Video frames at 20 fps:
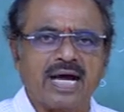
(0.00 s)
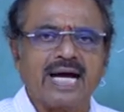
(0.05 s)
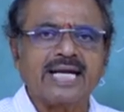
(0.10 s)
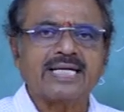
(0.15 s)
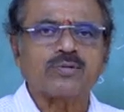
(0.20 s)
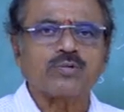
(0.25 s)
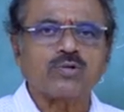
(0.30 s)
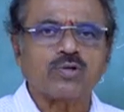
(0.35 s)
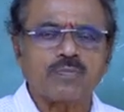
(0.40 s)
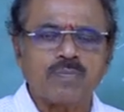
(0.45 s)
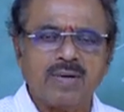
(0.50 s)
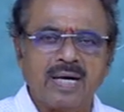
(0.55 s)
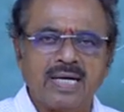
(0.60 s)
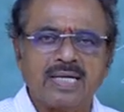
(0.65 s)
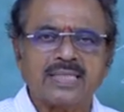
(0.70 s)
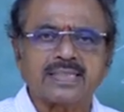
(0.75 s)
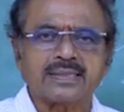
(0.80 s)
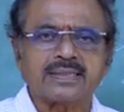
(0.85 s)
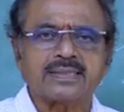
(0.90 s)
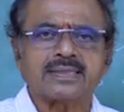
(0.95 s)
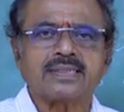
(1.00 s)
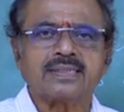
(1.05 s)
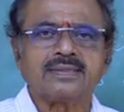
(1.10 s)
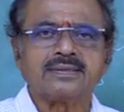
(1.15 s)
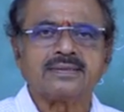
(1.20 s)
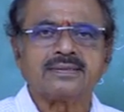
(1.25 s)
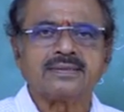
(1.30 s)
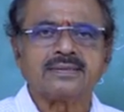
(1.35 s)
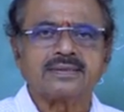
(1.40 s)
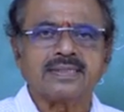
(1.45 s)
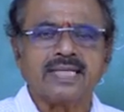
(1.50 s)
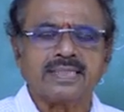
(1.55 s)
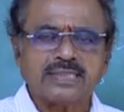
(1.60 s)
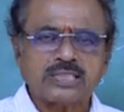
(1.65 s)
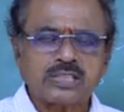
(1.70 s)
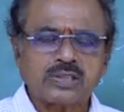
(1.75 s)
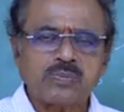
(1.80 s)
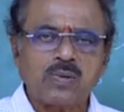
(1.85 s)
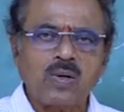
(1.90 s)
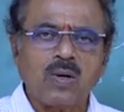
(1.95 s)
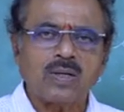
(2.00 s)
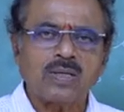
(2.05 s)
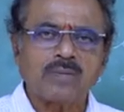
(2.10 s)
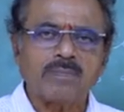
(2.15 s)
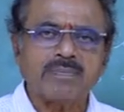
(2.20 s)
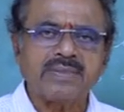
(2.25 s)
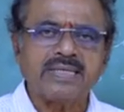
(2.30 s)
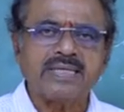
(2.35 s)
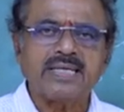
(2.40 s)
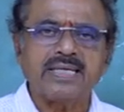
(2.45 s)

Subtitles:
I took birth as a small